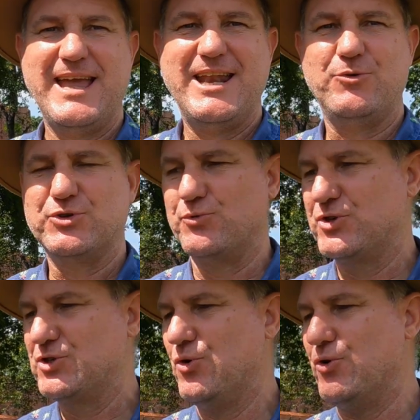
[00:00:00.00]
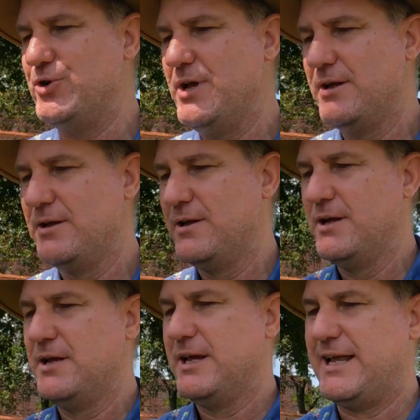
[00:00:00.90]
and it was restored
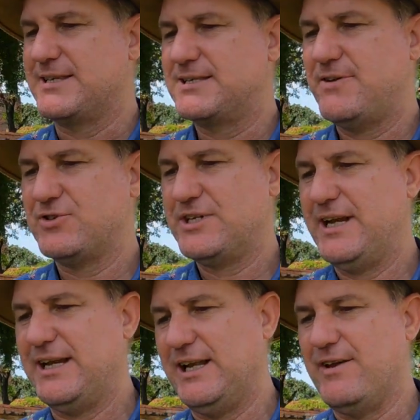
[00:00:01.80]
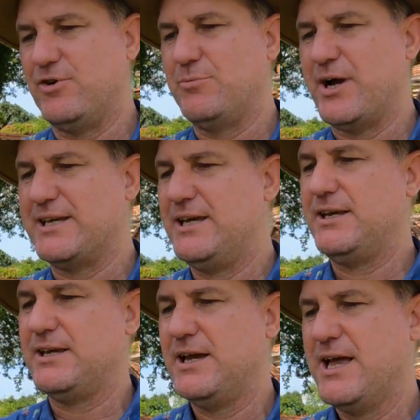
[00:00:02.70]
in 1711 by
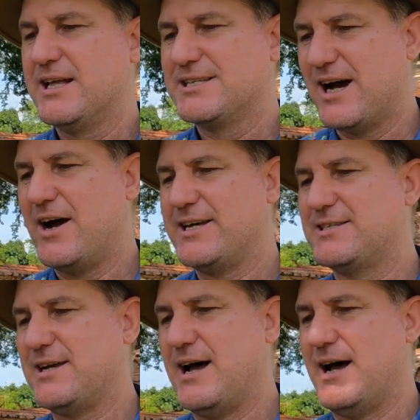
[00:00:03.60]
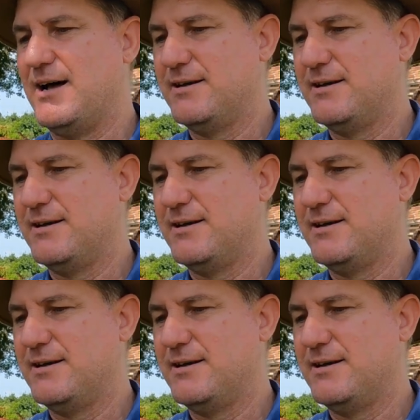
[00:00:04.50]
King Taisar.